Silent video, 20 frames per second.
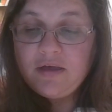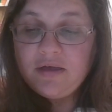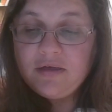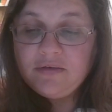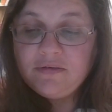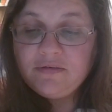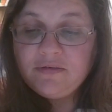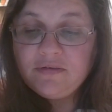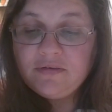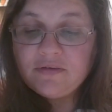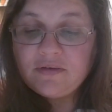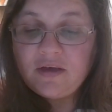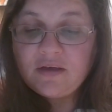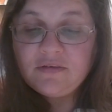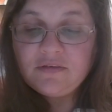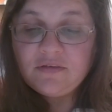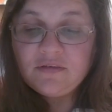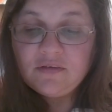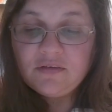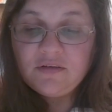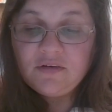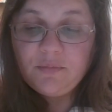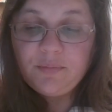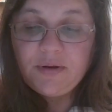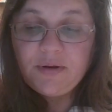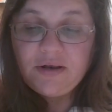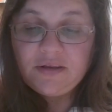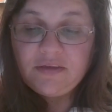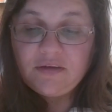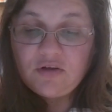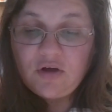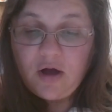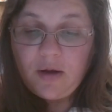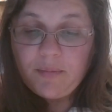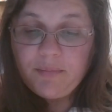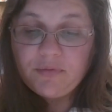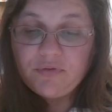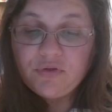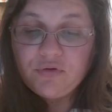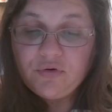is discussed a little bit at the
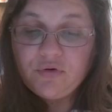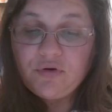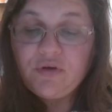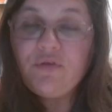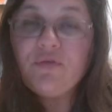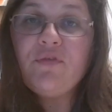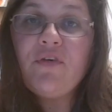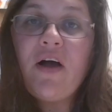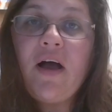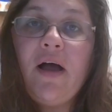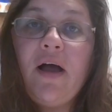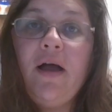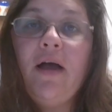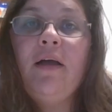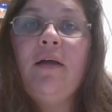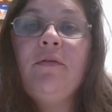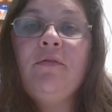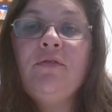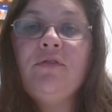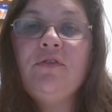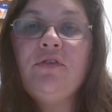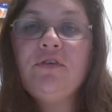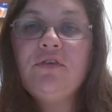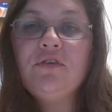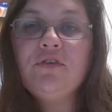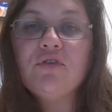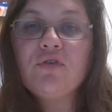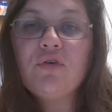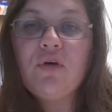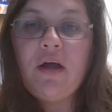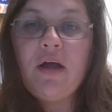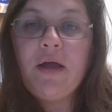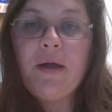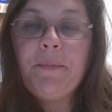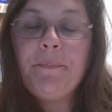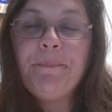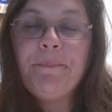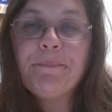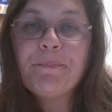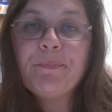top of 35 to
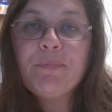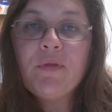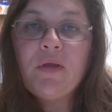describe